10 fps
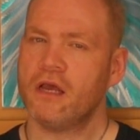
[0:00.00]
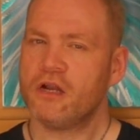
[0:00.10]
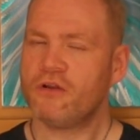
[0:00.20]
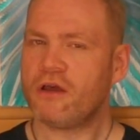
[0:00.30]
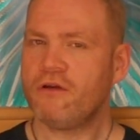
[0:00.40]

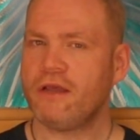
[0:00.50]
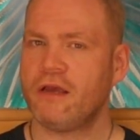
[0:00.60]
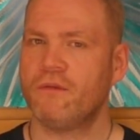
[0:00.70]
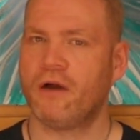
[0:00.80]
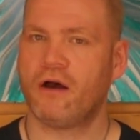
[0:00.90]
not only
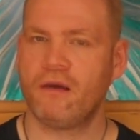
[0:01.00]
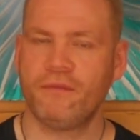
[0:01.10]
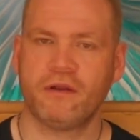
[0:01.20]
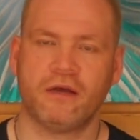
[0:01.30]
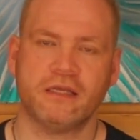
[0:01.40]
help
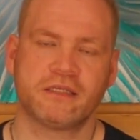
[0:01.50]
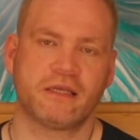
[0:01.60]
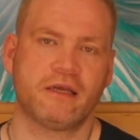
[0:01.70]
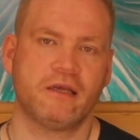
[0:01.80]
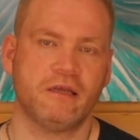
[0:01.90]
harmonize
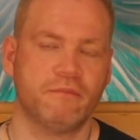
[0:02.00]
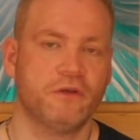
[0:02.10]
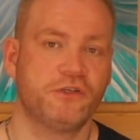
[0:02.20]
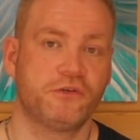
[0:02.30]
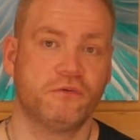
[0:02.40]
our
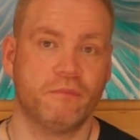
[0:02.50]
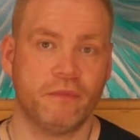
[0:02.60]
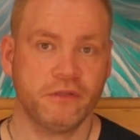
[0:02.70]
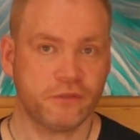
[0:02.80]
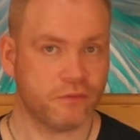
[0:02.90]
emotional and
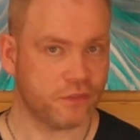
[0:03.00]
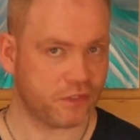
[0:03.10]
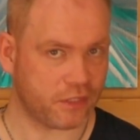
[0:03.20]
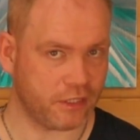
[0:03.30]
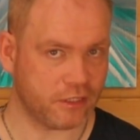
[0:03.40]
mental
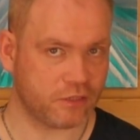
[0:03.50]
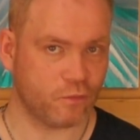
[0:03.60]
states,